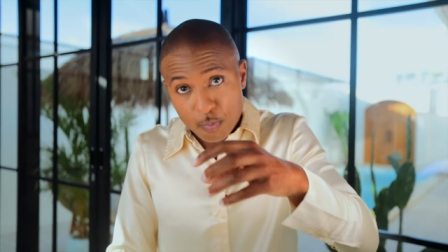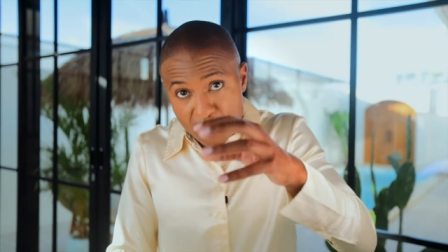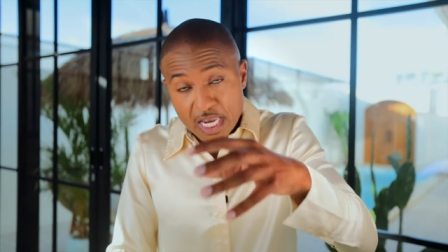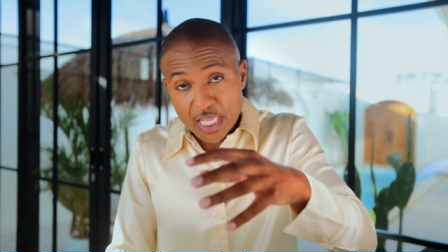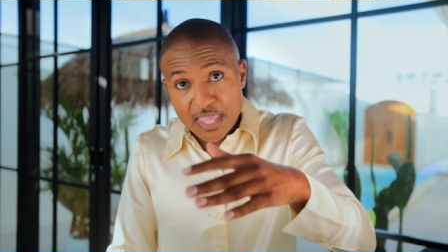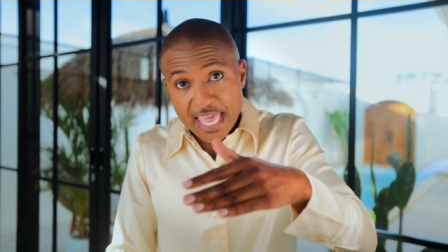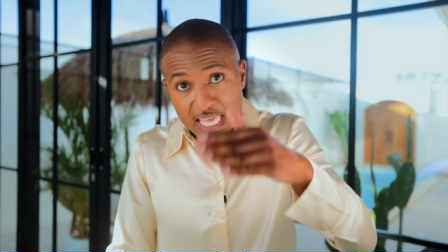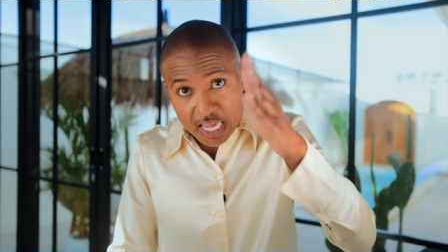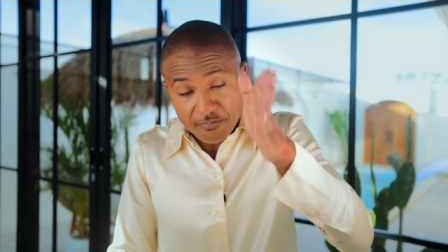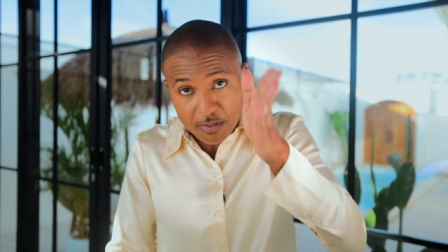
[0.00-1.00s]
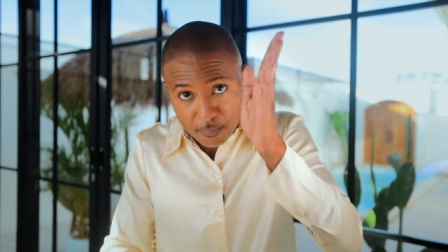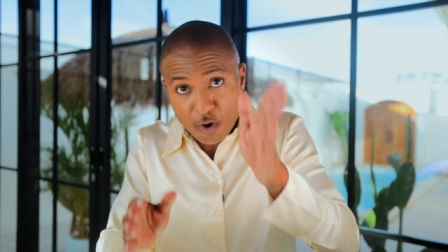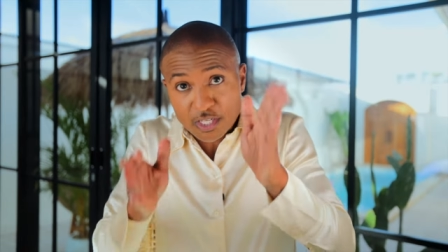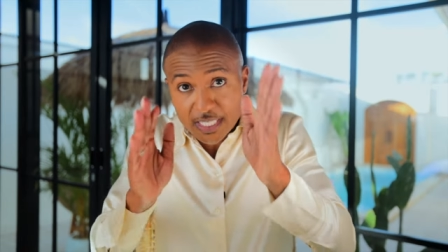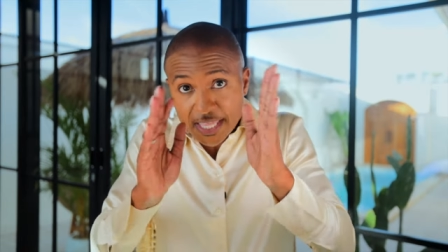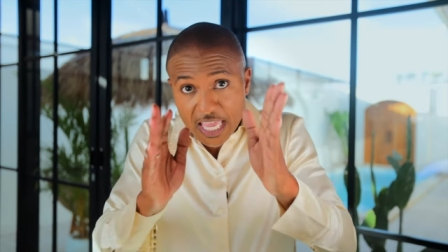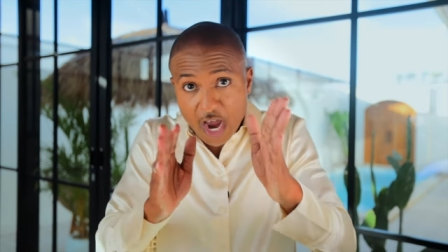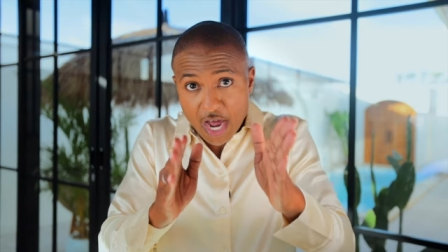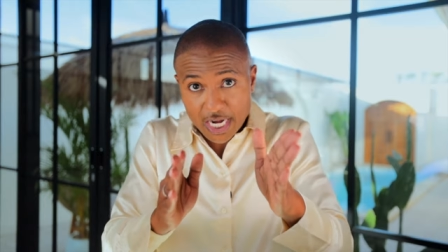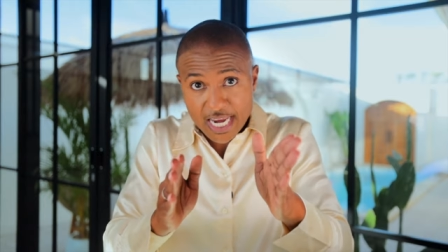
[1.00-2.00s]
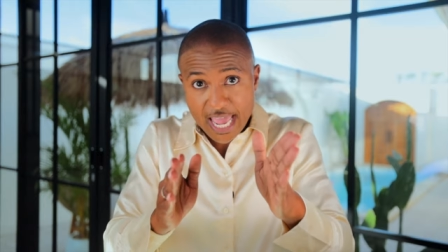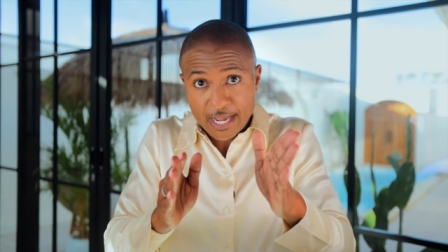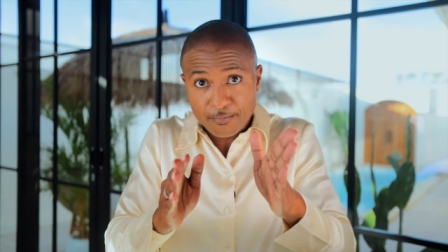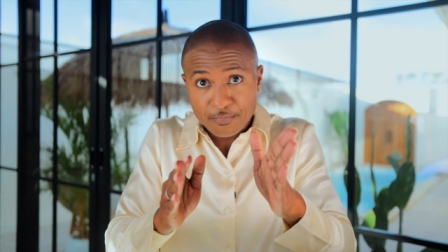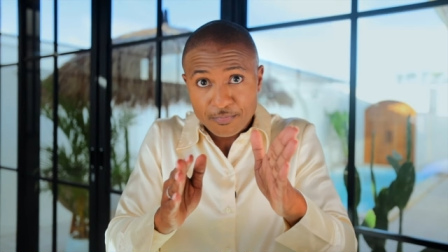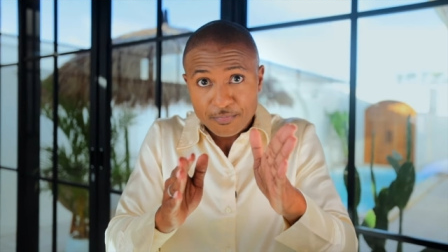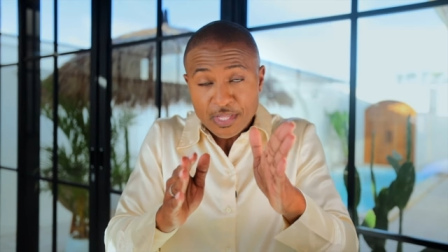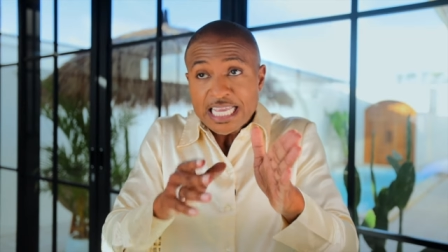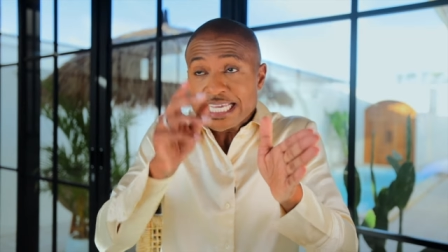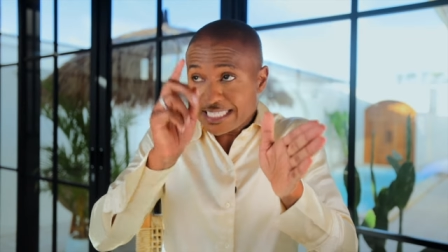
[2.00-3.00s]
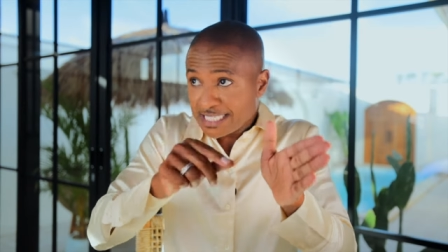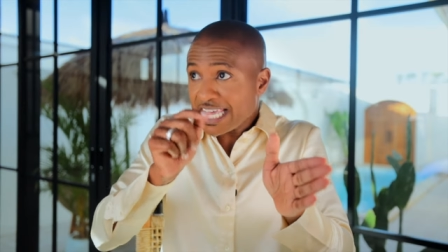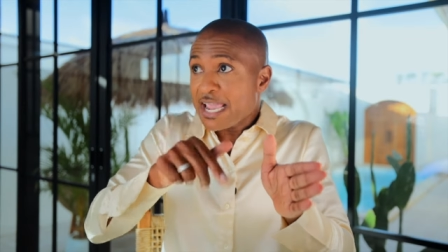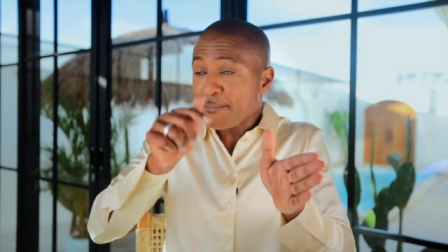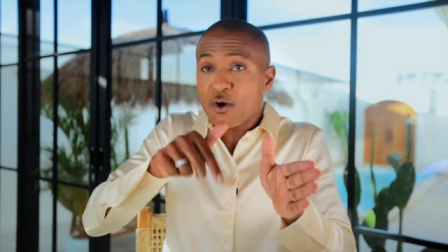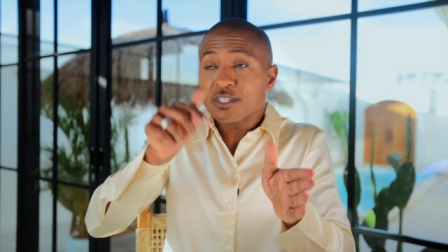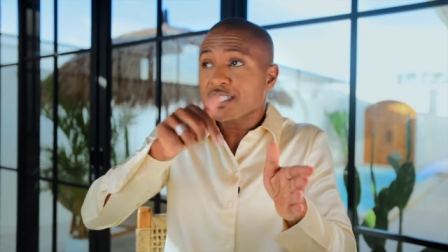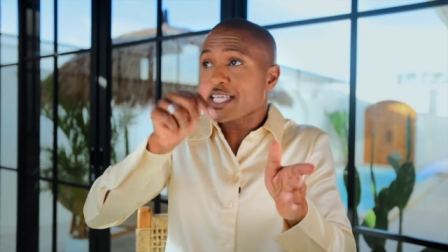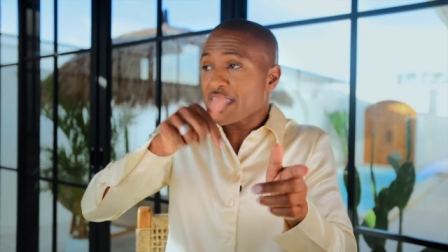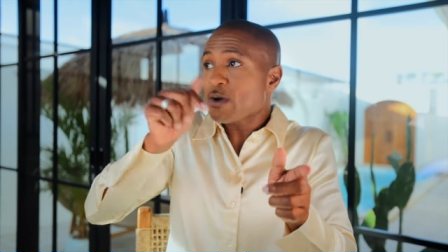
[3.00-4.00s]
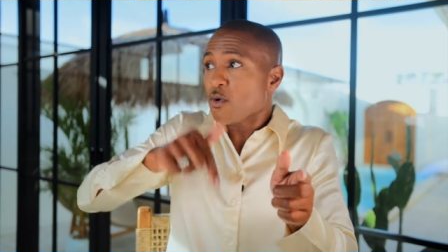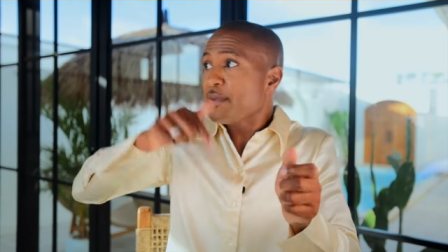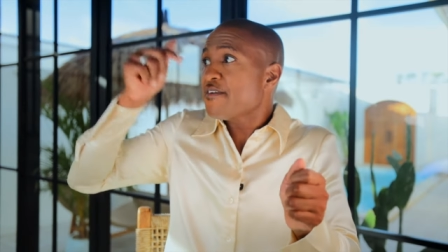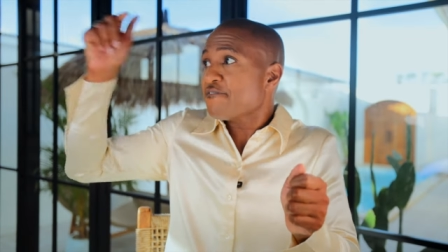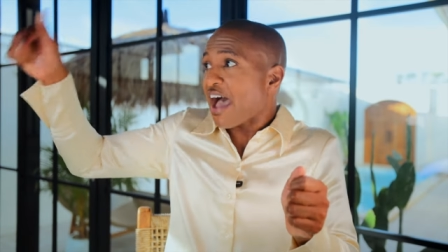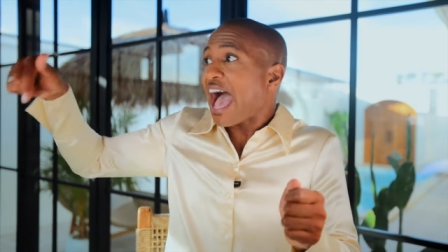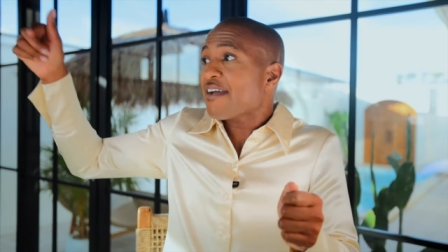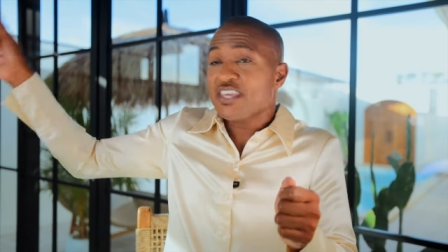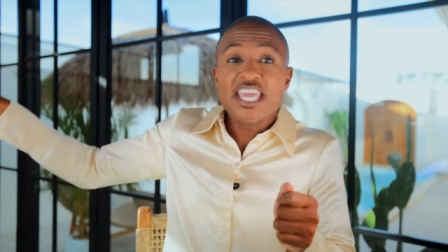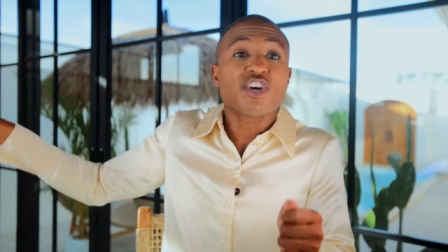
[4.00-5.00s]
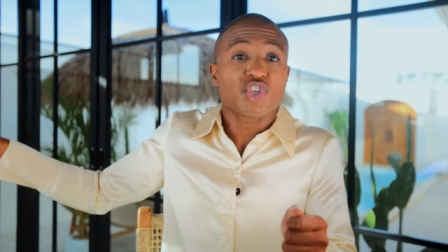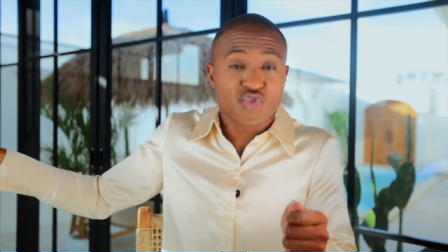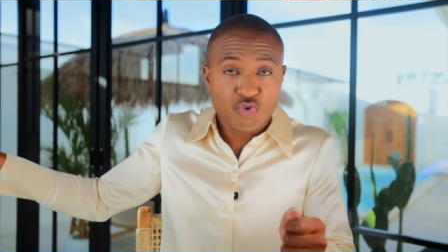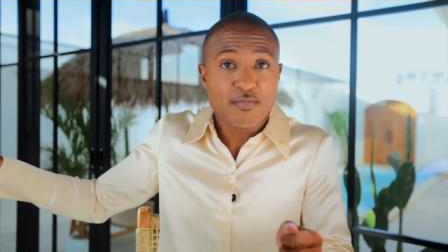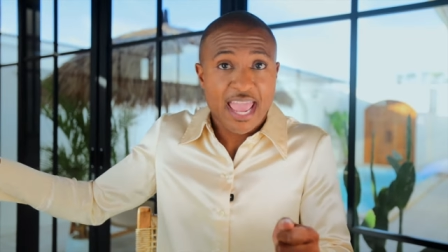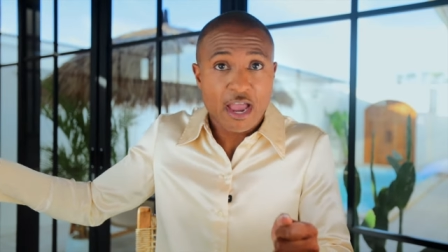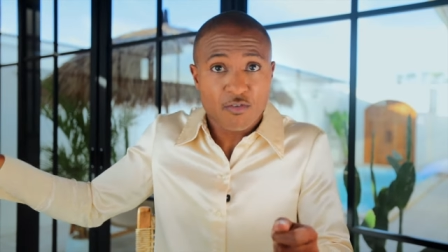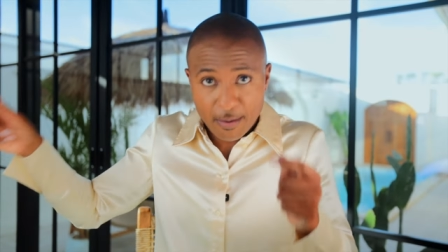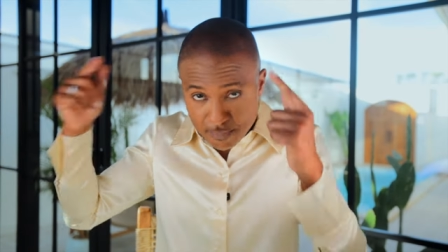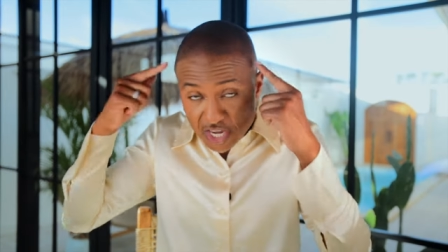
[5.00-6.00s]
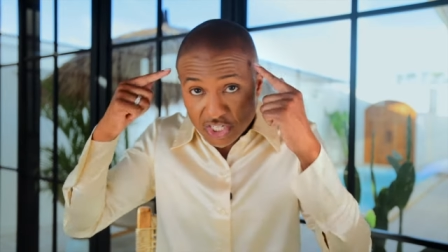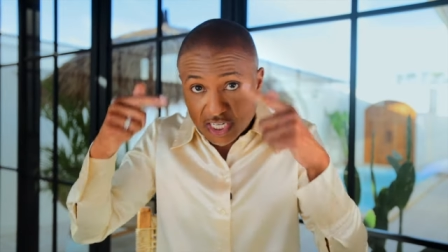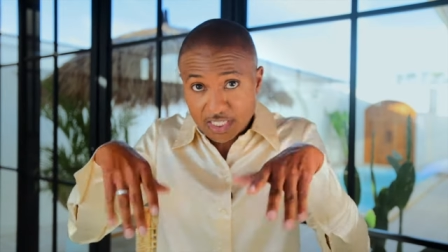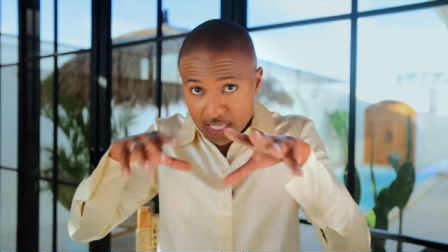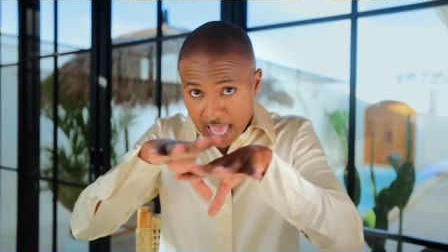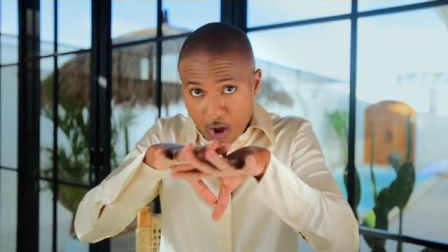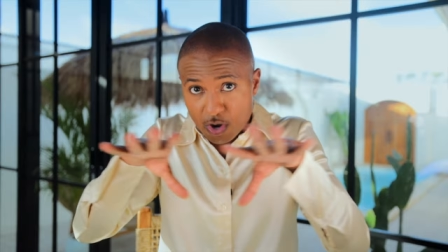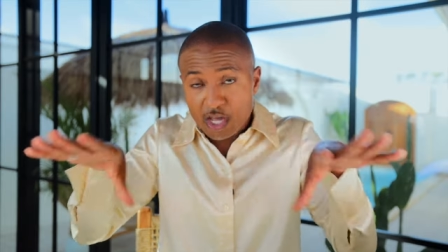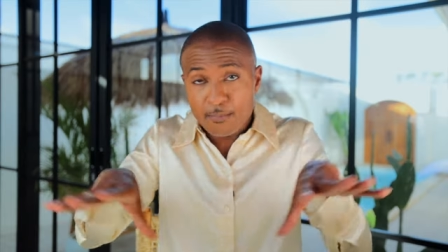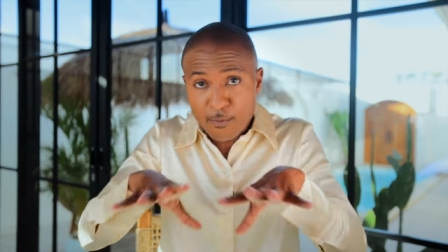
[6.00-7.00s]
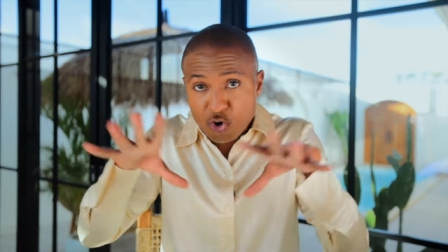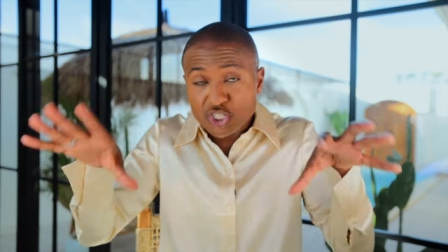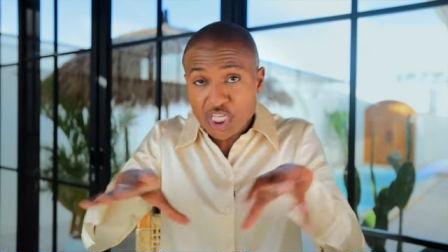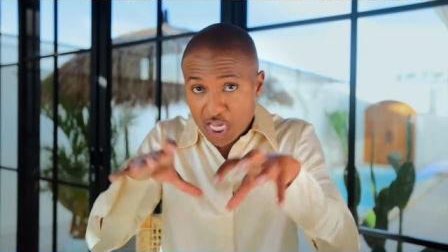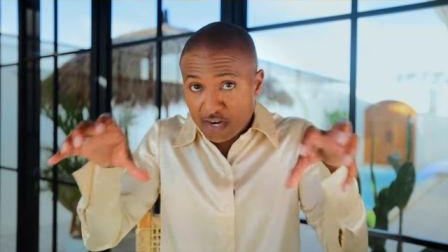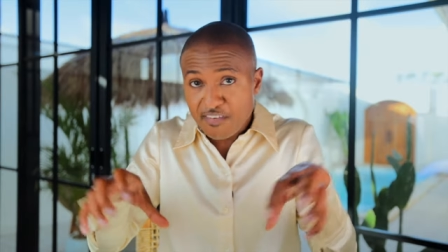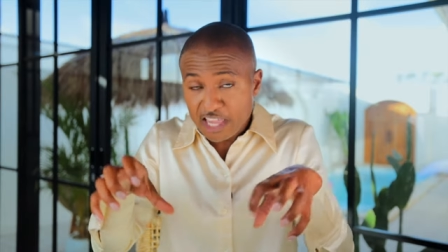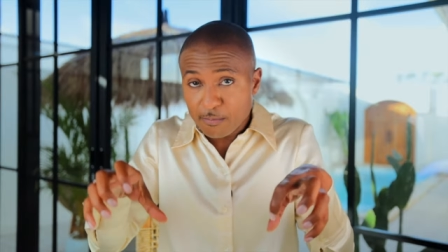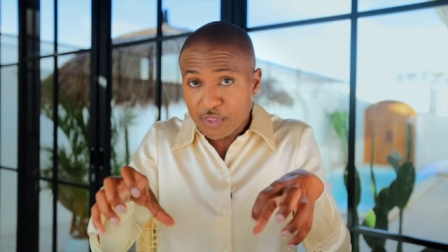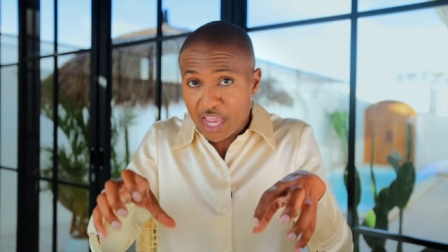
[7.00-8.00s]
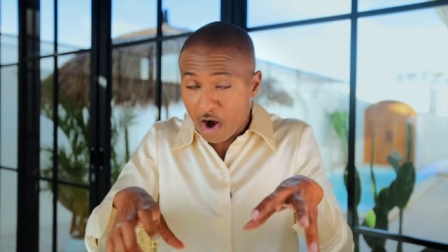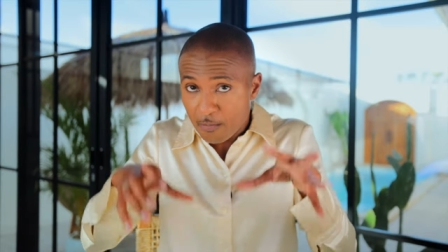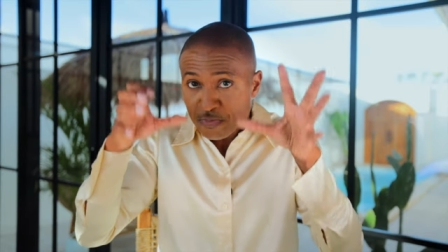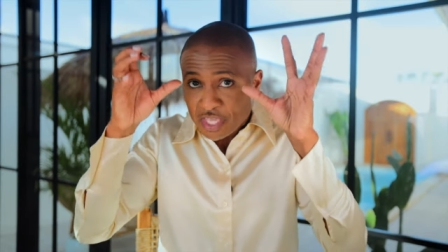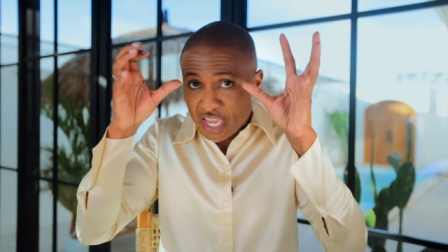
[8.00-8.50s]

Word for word: meaning that if the person that they are today is the same person that they will be five years from now, right? Picture this how emotionally unavailable they are.